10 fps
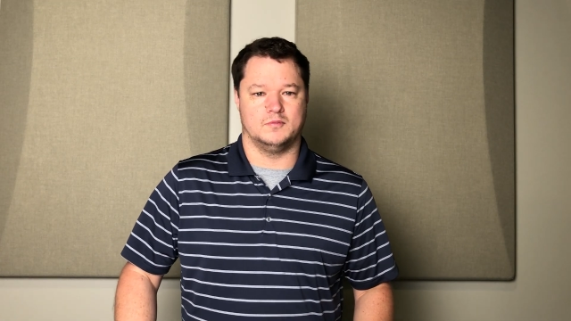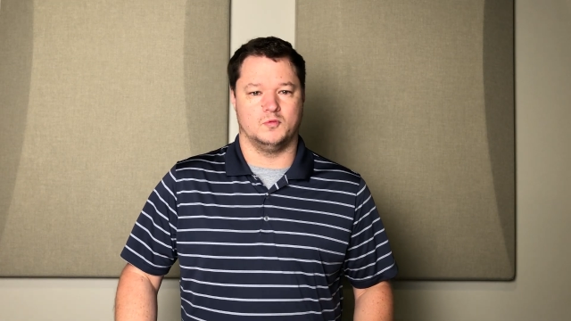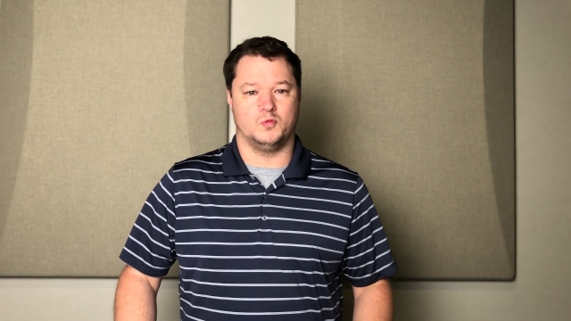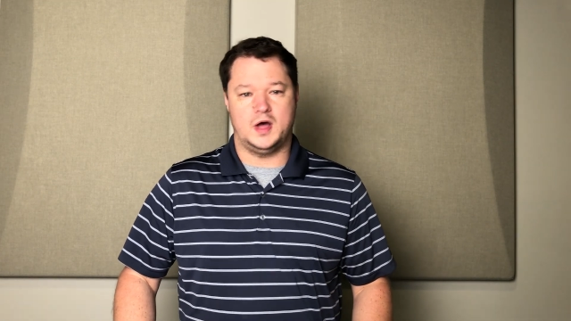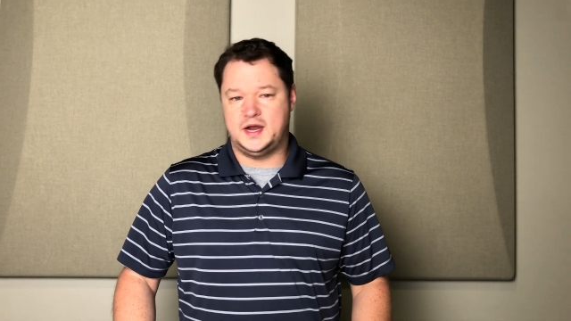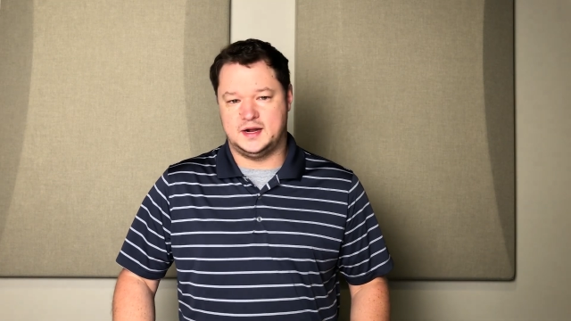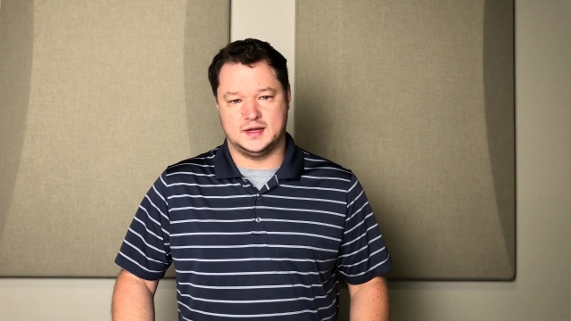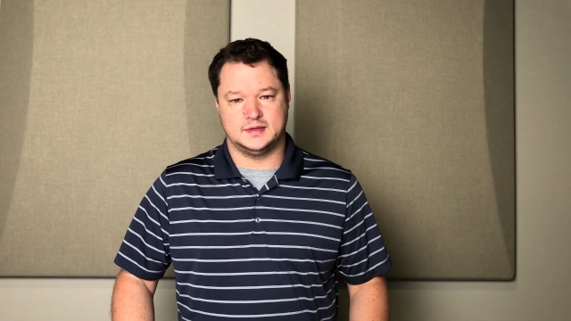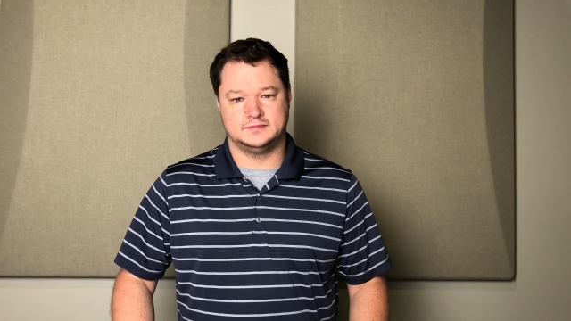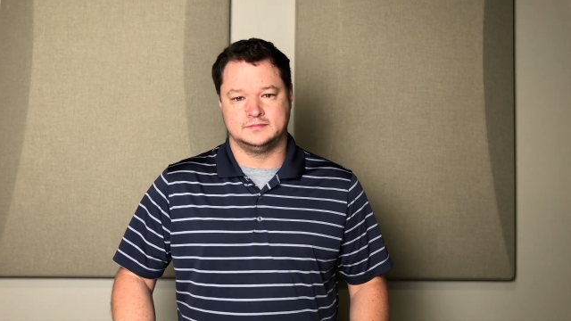way
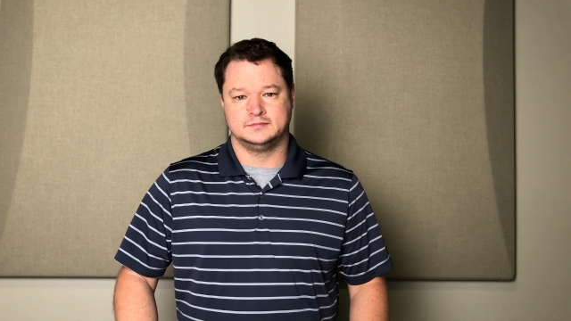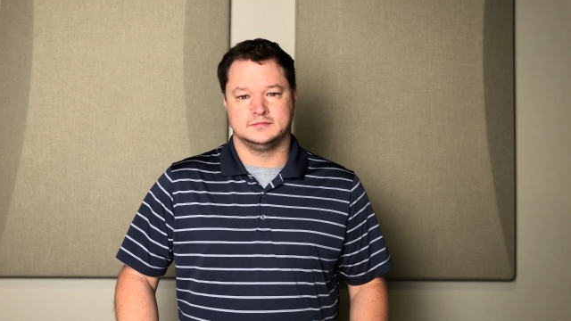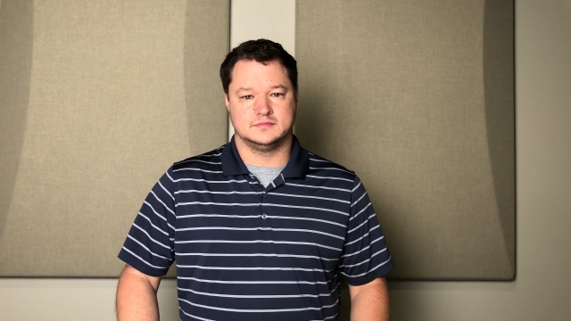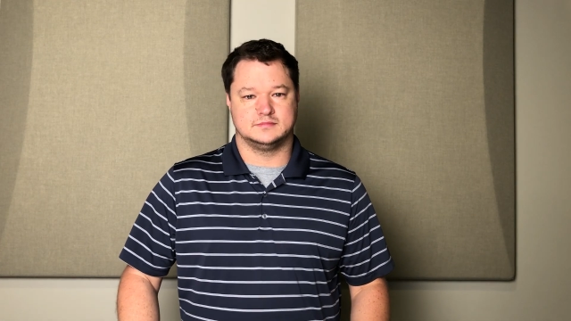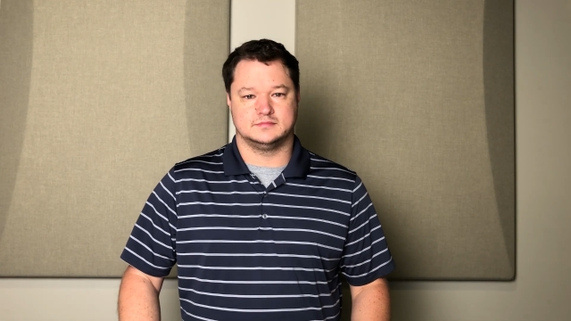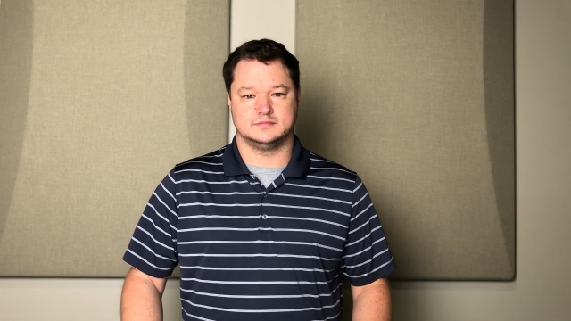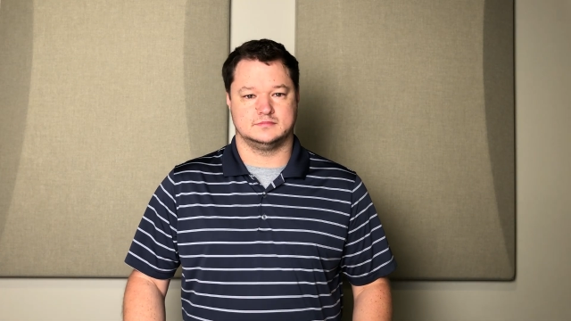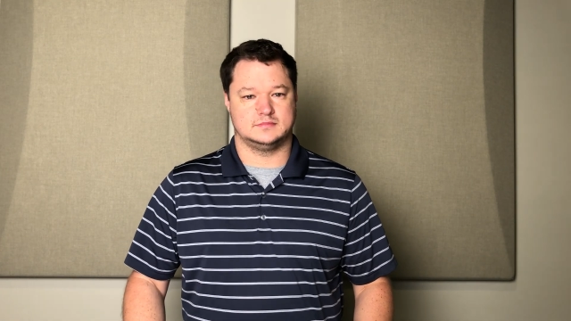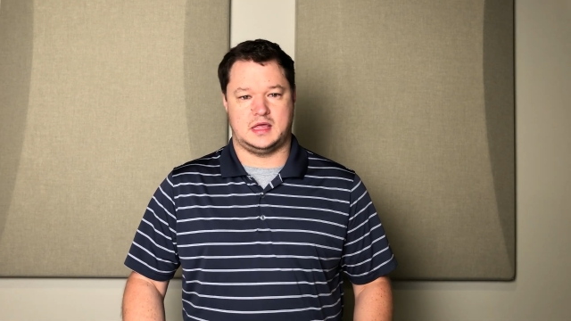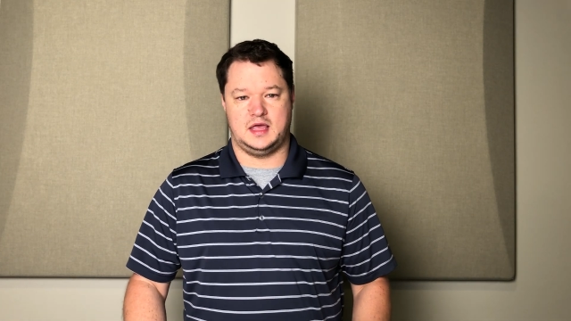to
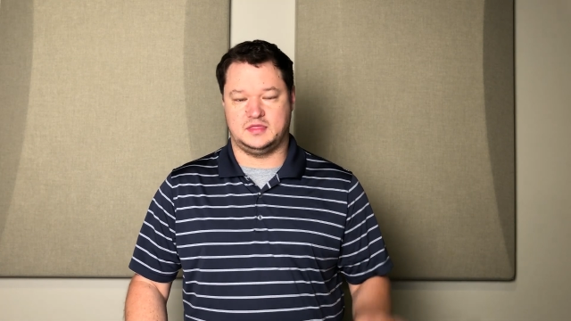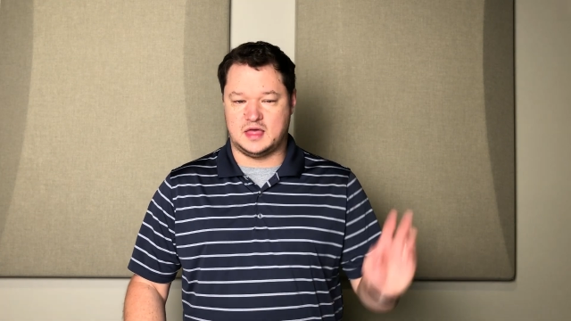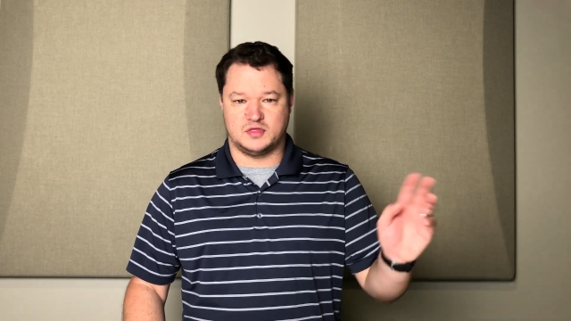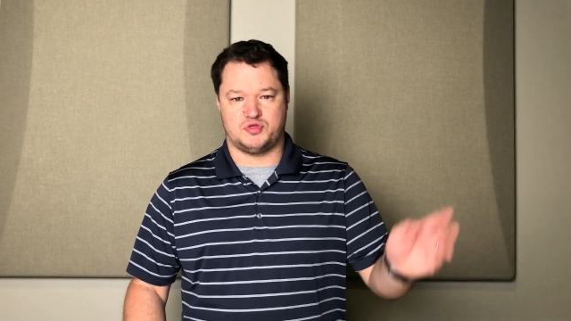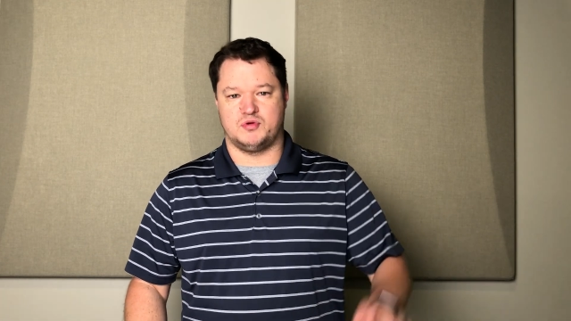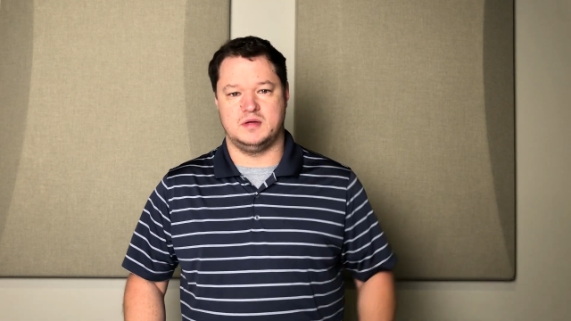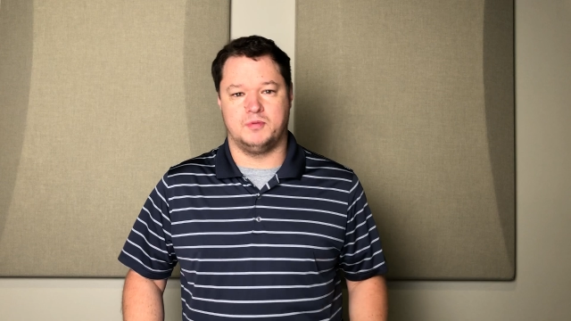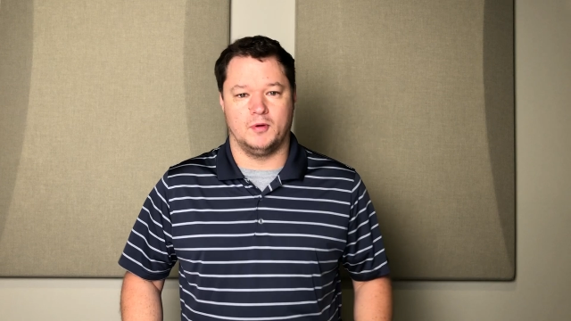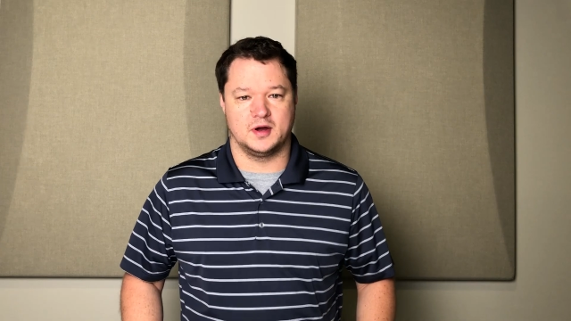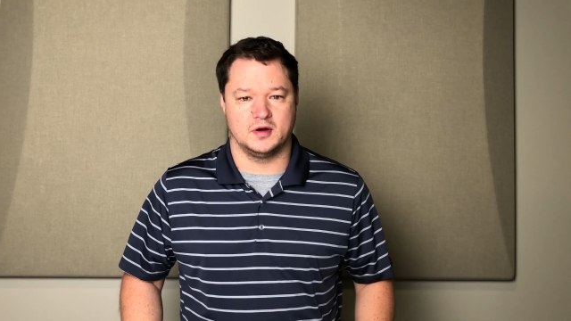hit that
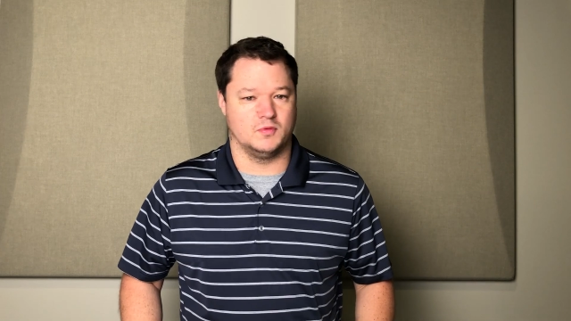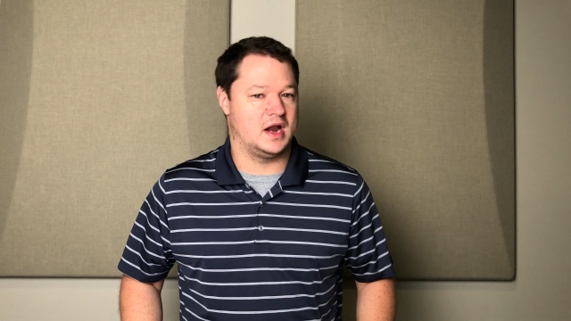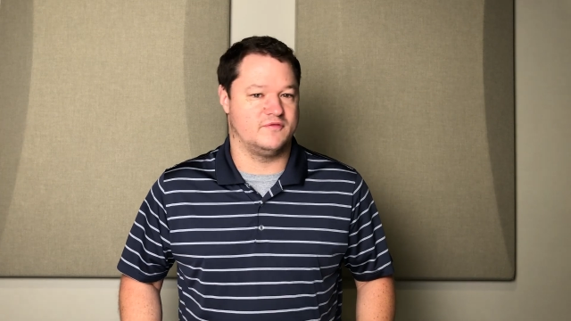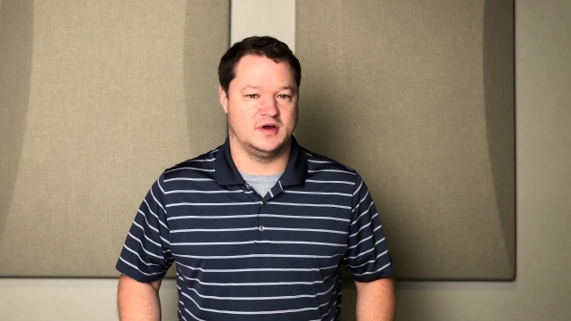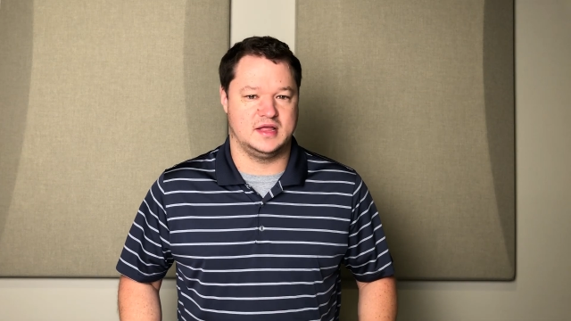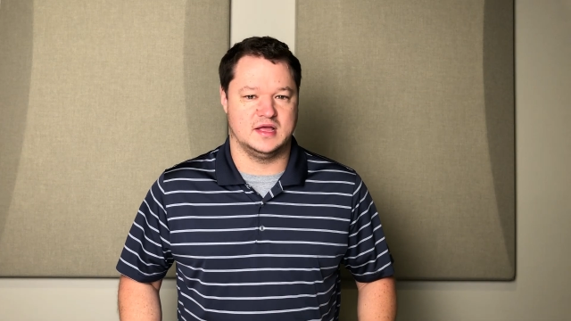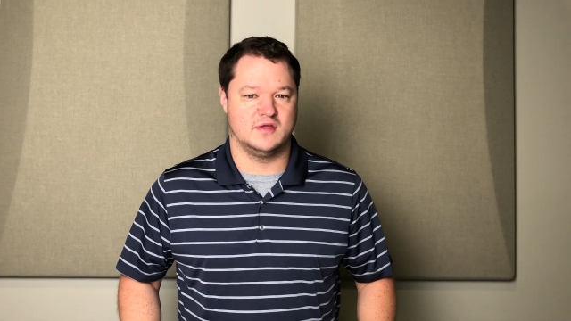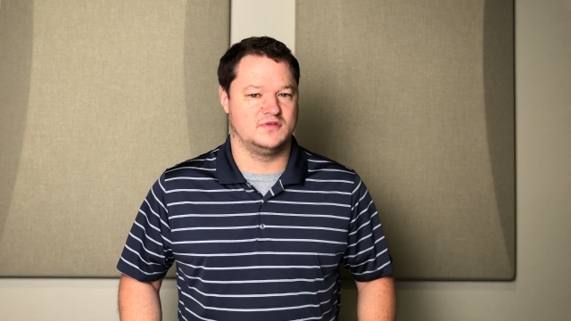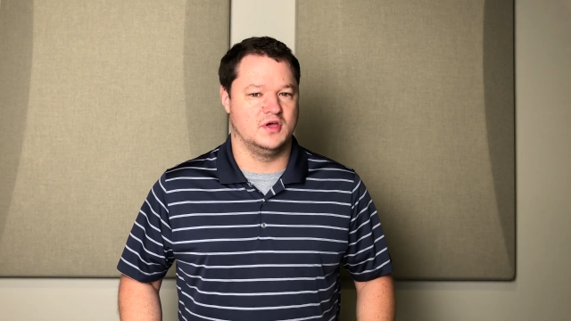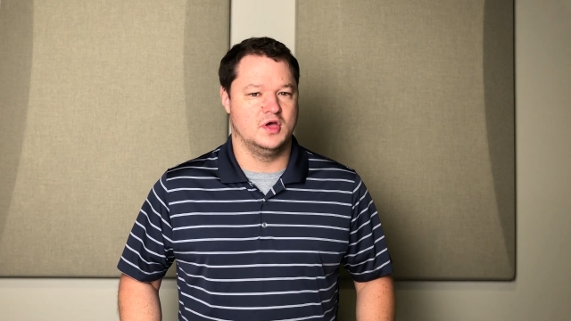three-pointer, or whatever it
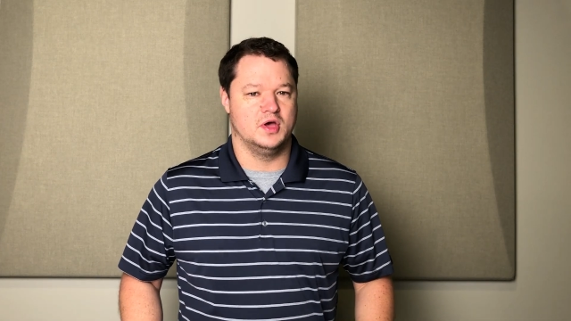is.